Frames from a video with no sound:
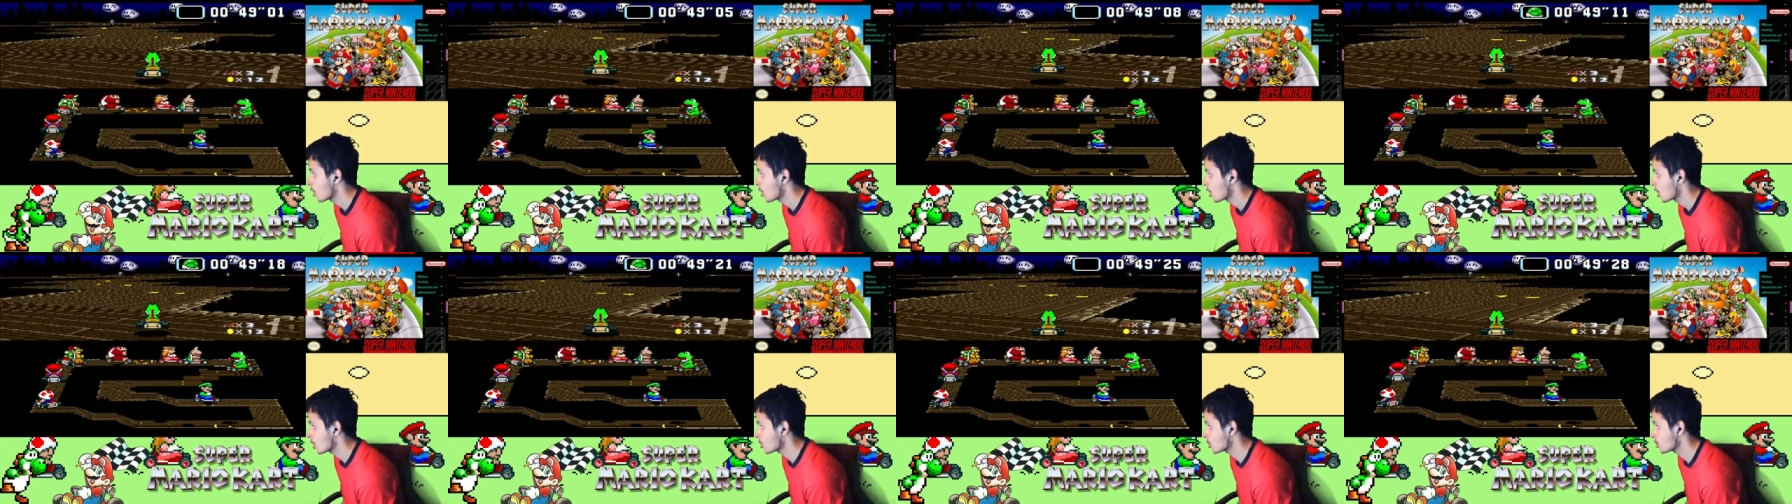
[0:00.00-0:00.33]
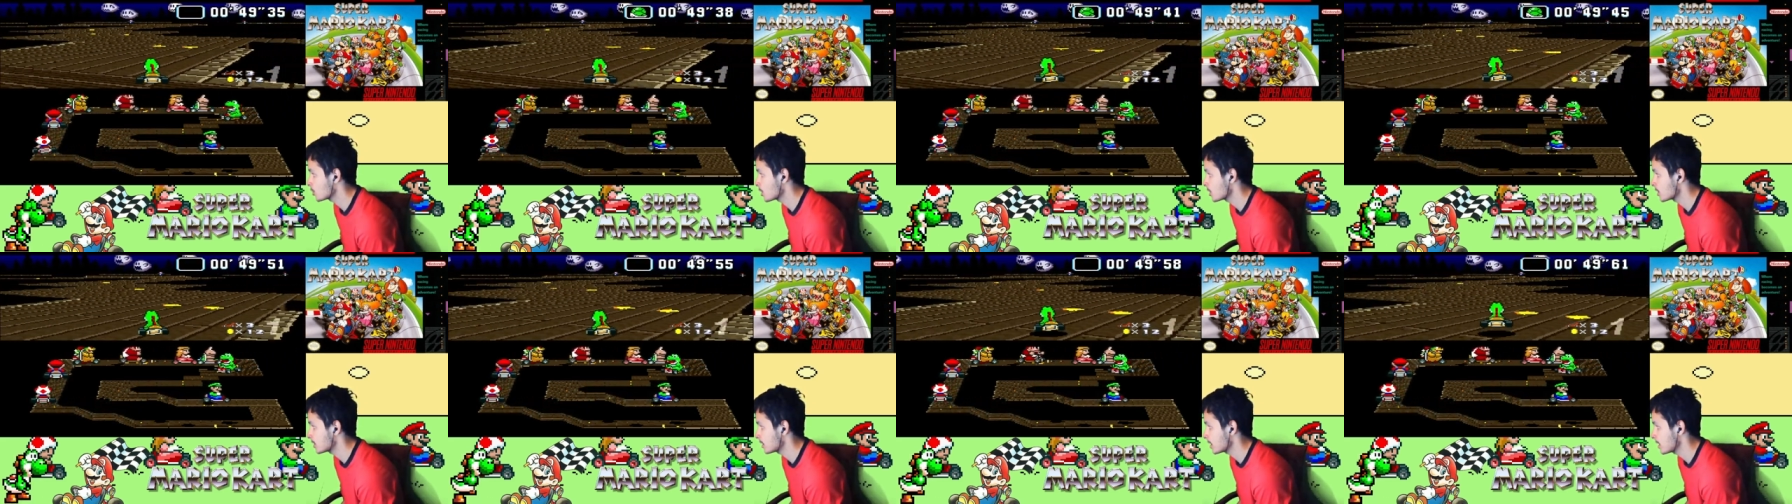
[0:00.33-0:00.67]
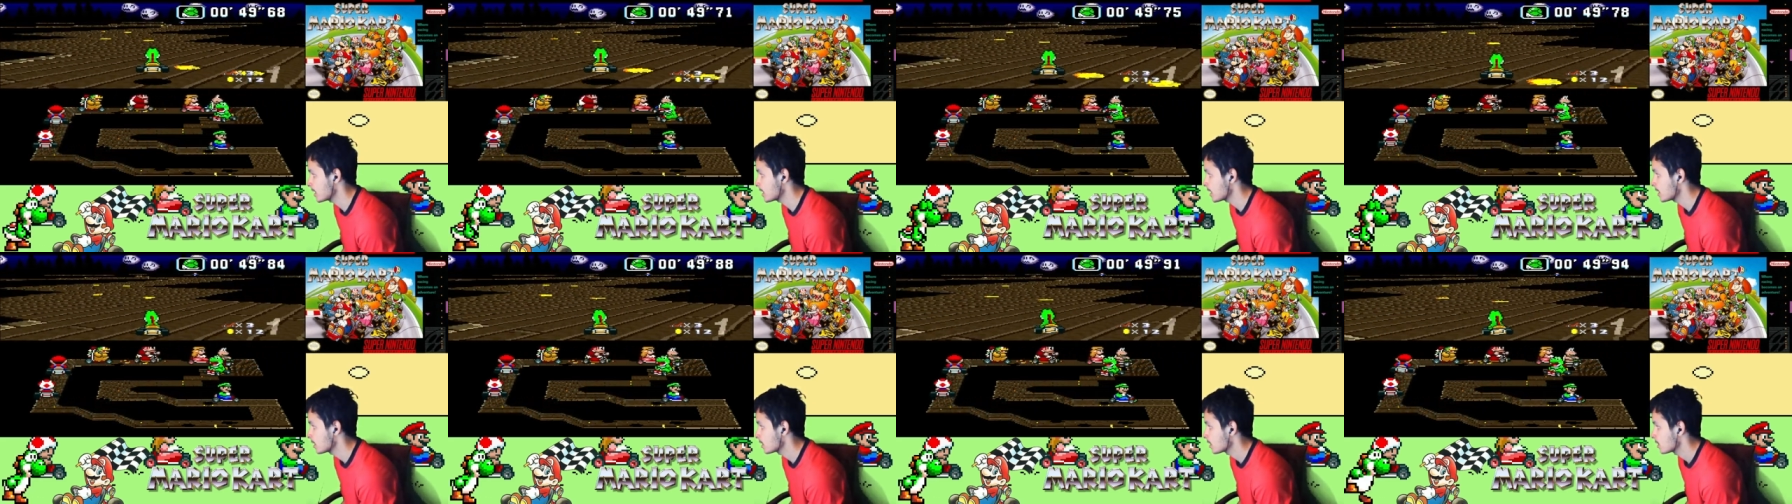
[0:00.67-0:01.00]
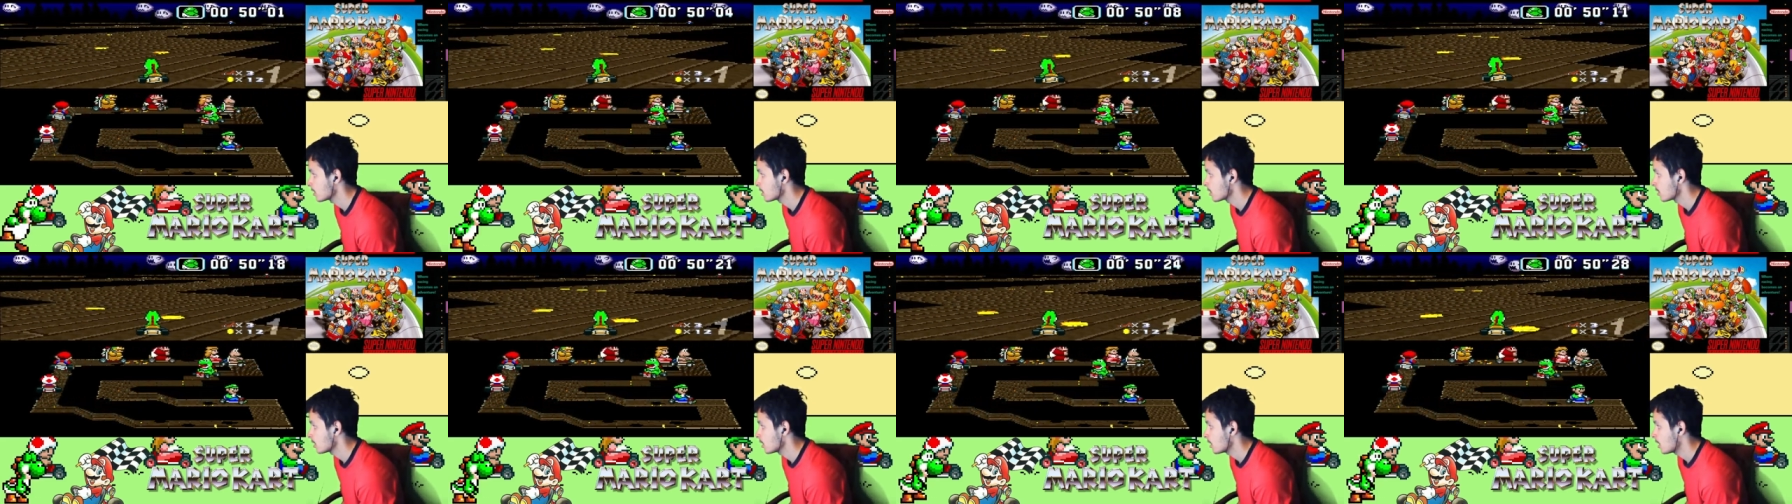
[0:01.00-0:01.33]
100 CC,
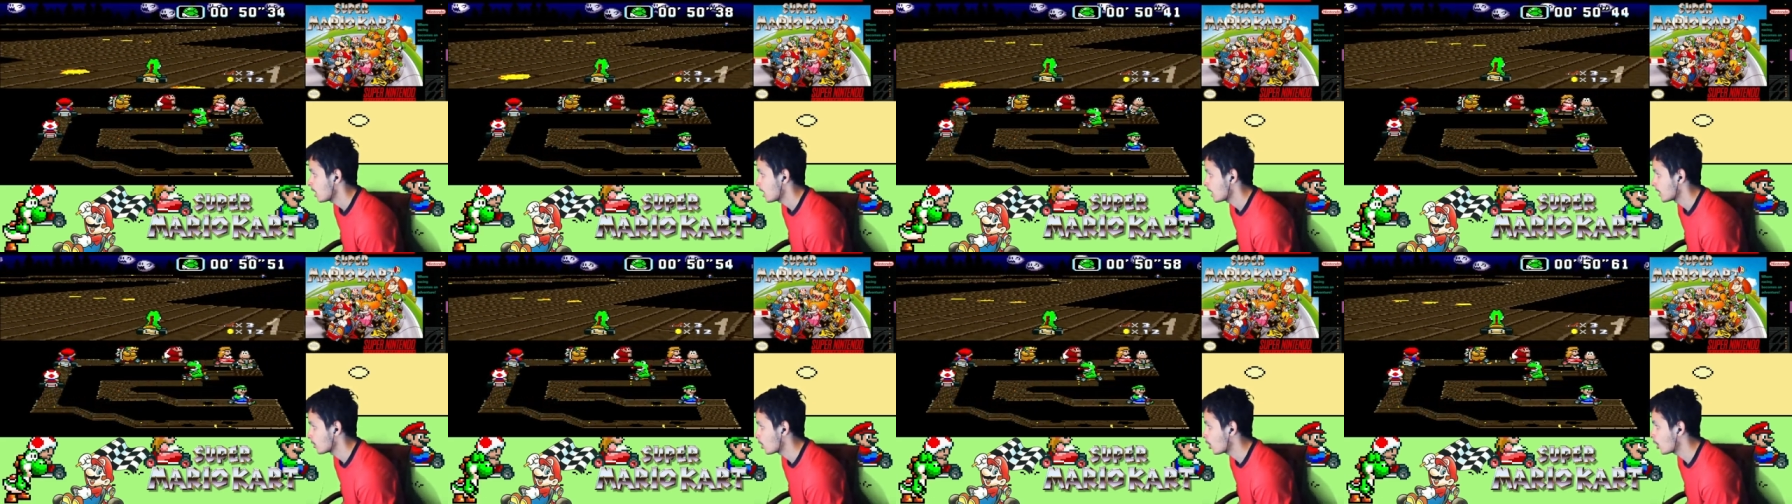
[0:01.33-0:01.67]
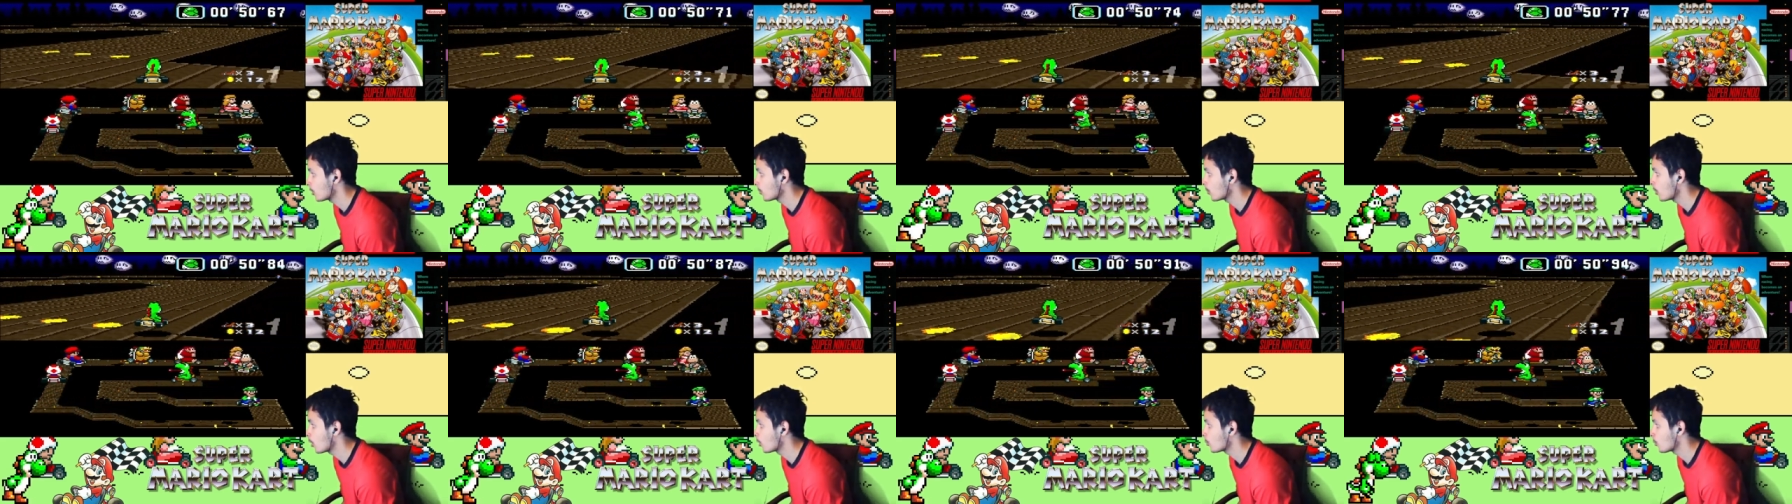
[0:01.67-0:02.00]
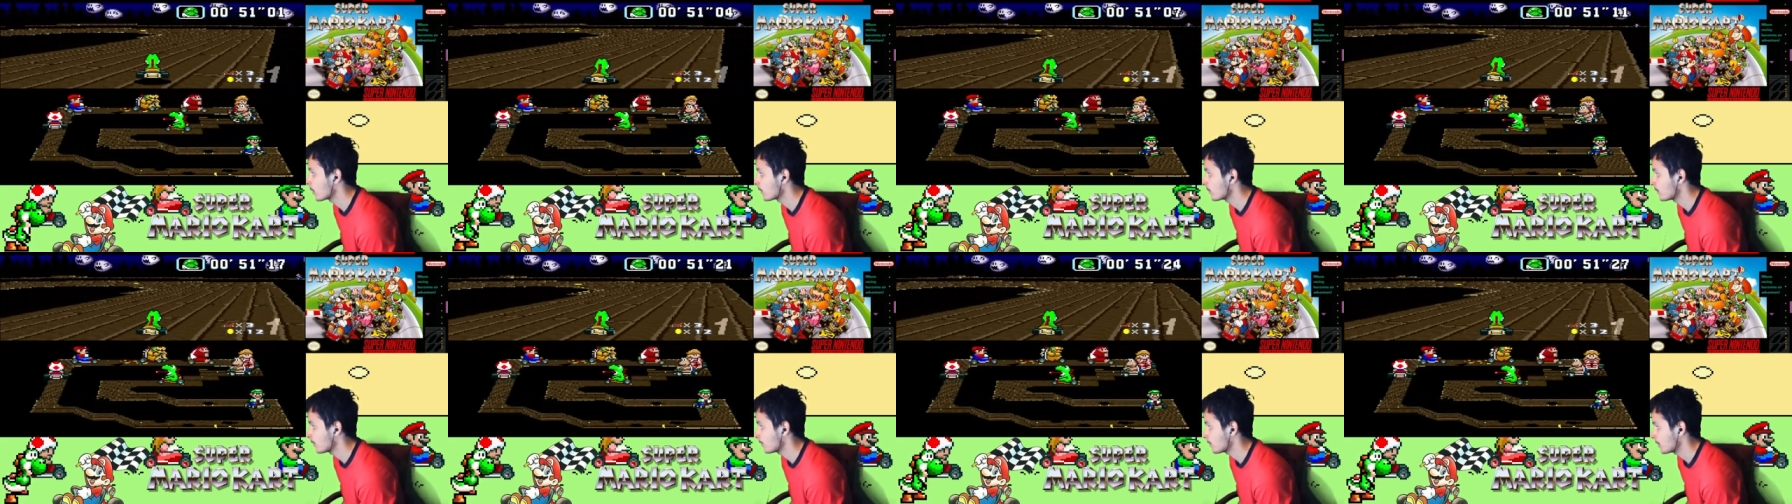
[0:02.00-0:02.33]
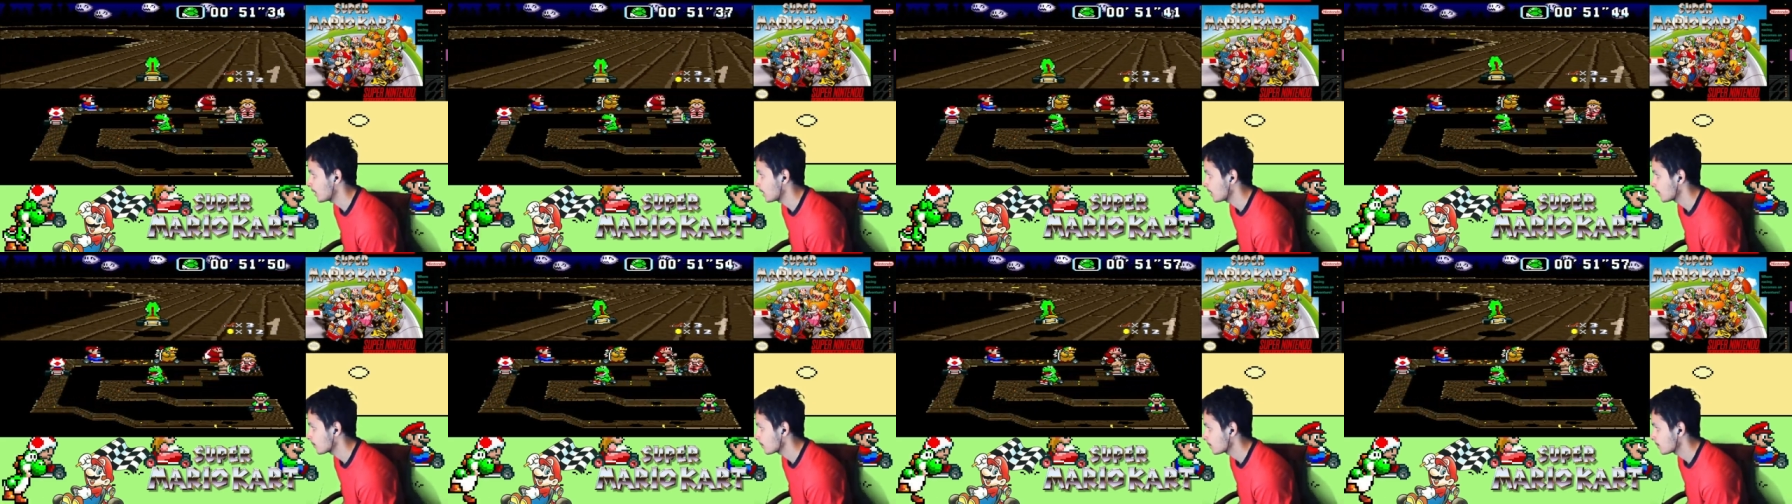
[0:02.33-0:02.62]
and hard mode 150.